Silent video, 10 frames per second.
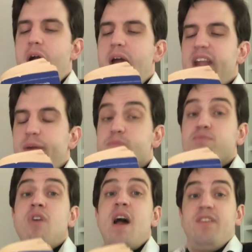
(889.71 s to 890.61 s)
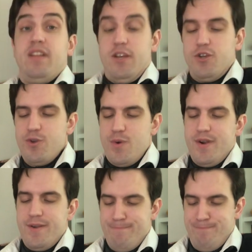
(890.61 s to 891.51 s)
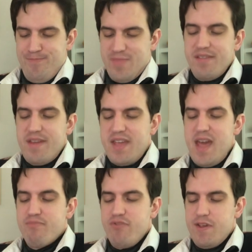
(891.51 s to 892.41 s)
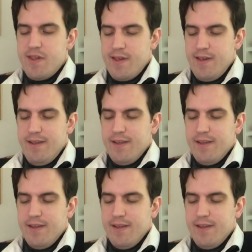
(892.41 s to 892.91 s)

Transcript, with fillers: And I was privately assured that the Empress,